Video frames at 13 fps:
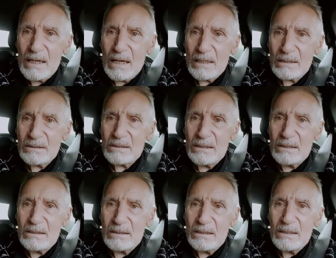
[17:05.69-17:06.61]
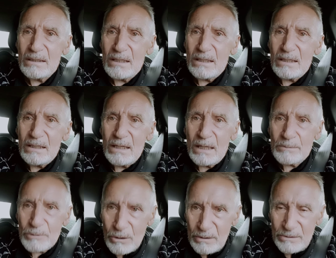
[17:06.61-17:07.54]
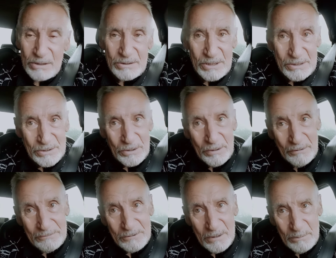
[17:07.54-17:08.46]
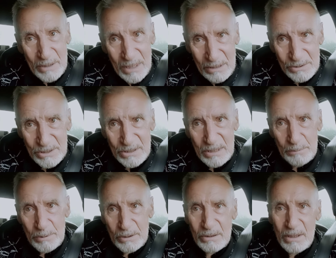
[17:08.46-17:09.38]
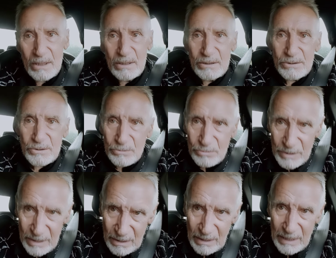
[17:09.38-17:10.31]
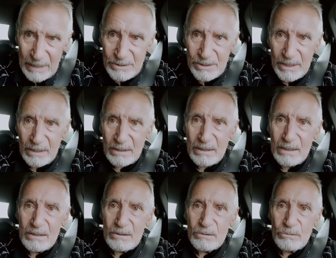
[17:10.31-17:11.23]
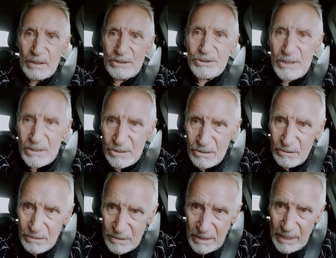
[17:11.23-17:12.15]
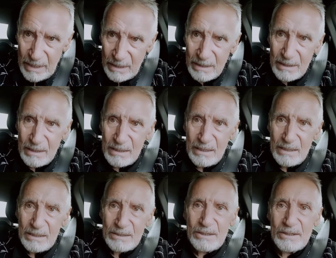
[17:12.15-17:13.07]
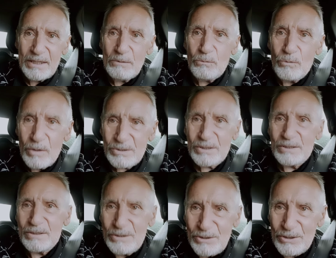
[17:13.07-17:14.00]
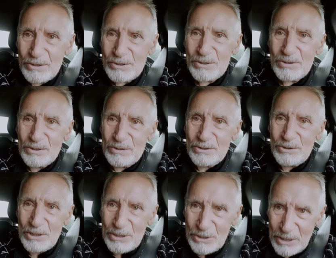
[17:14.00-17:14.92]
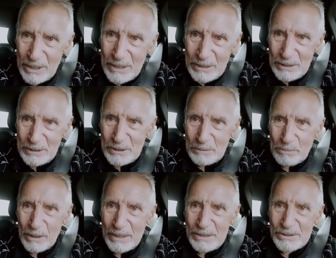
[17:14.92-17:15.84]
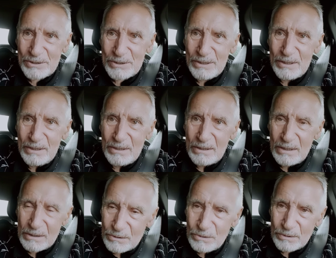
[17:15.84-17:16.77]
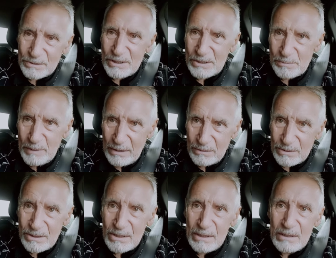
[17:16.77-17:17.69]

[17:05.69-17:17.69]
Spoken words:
And this is going from housekeeper to realizing when she's not there that it wasn't just that she tidied the place and cooked his meals.